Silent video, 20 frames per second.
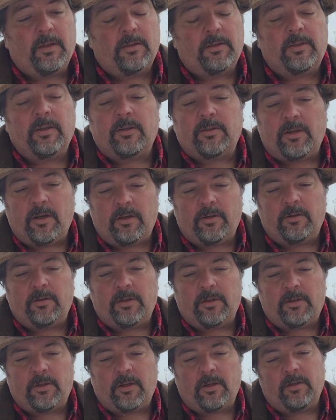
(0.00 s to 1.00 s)

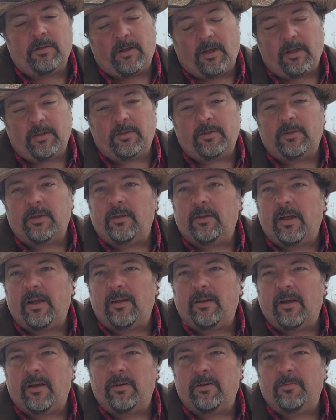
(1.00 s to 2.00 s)
$600 a ton. You add
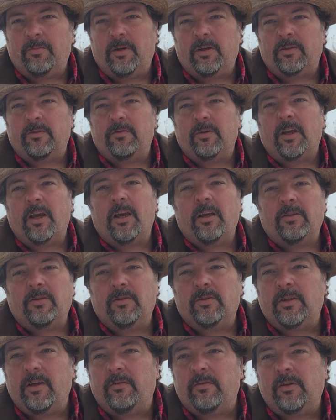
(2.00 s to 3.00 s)
$100 for gas,
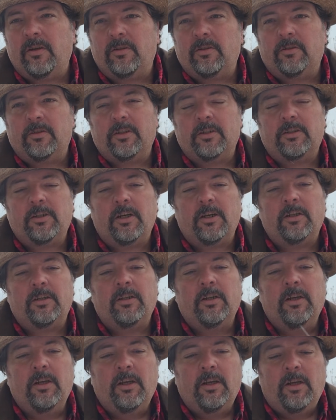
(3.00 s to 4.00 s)
so $700 a
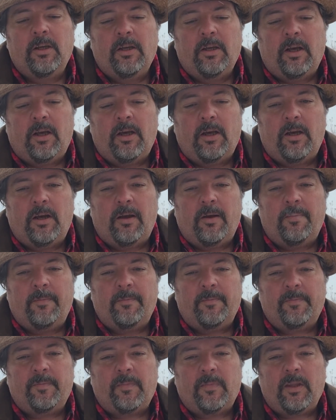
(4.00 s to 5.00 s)
ton
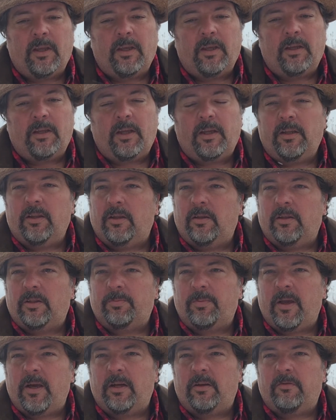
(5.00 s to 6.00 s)
in the
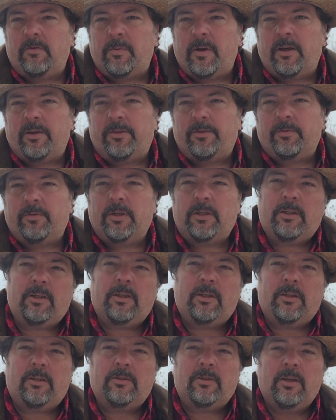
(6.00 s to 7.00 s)
span of about 3
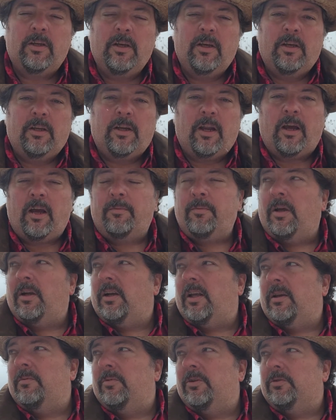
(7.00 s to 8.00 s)
years. Now, I'm
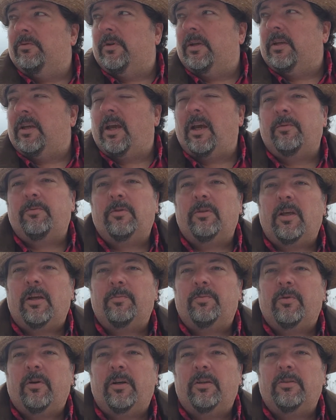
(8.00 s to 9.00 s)
not able to recapture
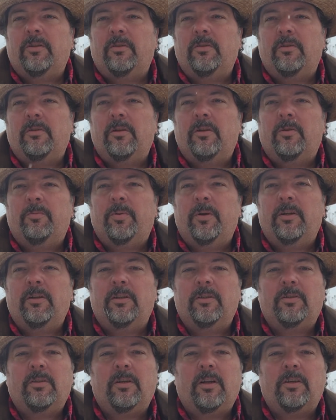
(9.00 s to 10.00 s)
that price on the little
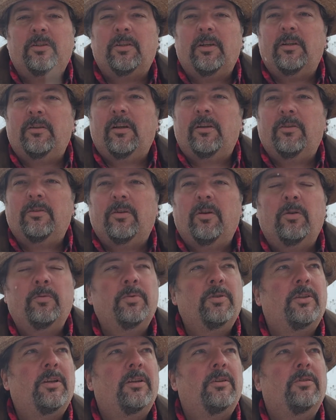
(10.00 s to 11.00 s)
piglets that I sell other
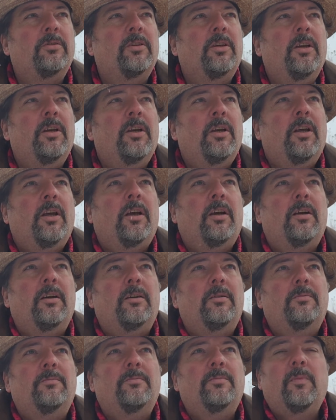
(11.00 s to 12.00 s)
homesteaders.
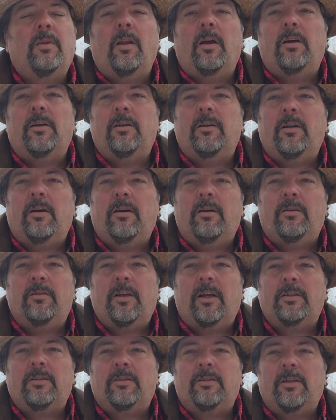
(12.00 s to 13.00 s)
Not at all.
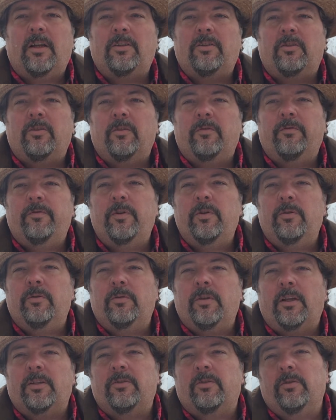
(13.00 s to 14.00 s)
That's their
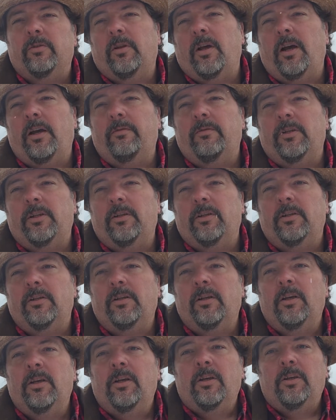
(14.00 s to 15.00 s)
food. That's their livelihood.
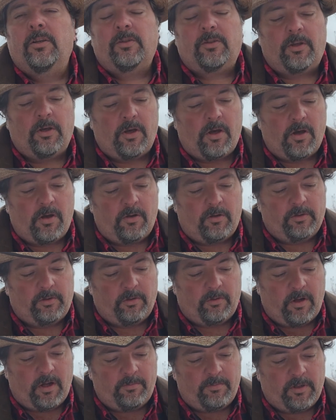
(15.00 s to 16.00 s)
So
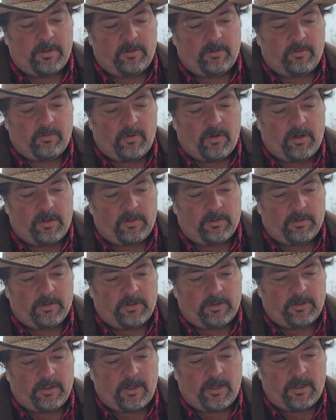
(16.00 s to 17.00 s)
I'm
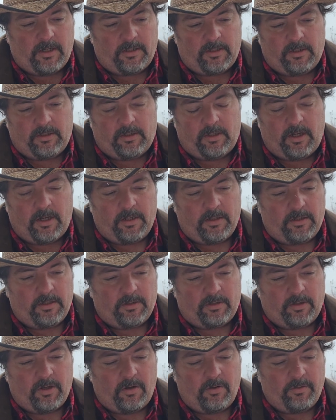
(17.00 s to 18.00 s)
underwater in that, and
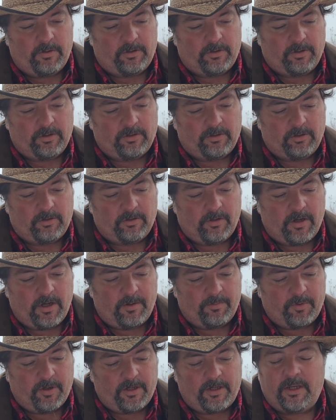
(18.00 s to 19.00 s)
it's always just to try
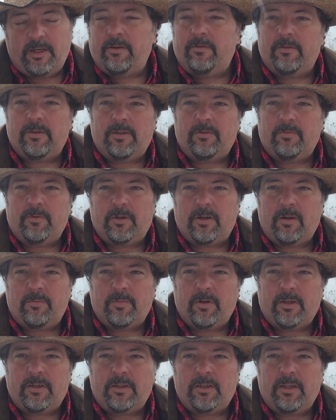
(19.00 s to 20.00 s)
and break even, and we're not
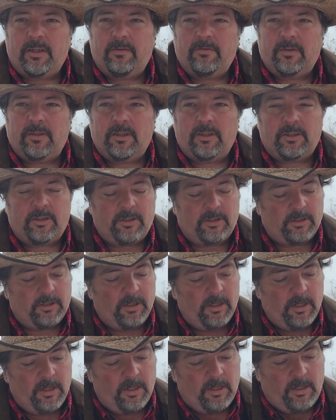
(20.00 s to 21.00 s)
breaking even this year.
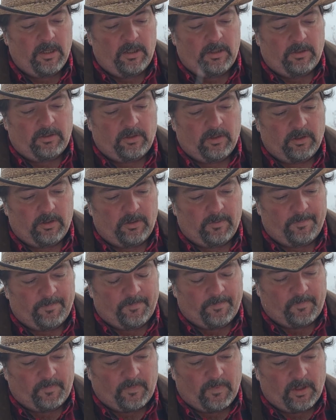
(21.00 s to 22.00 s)
So
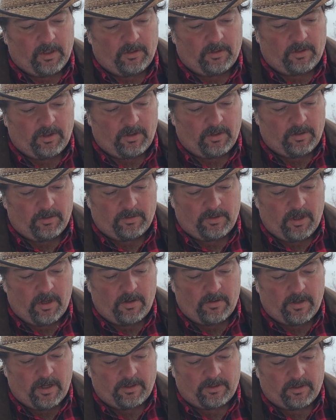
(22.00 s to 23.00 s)

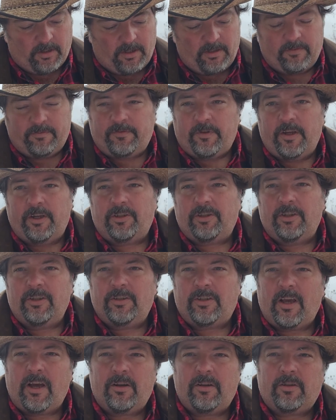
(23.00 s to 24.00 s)
no, actually, inflation
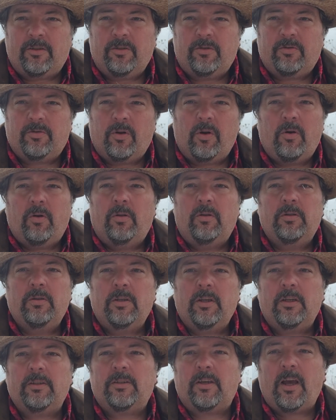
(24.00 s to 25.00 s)
is out of control.
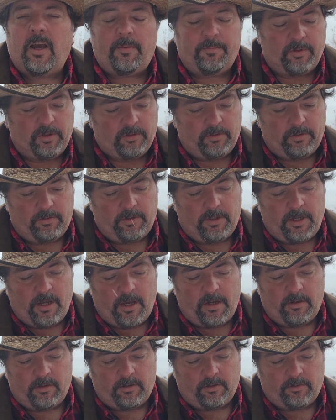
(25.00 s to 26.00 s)
It's absolutely
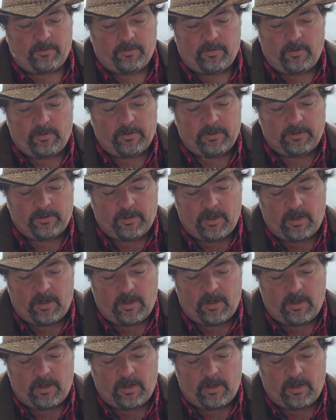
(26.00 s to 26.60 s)
out of control. It's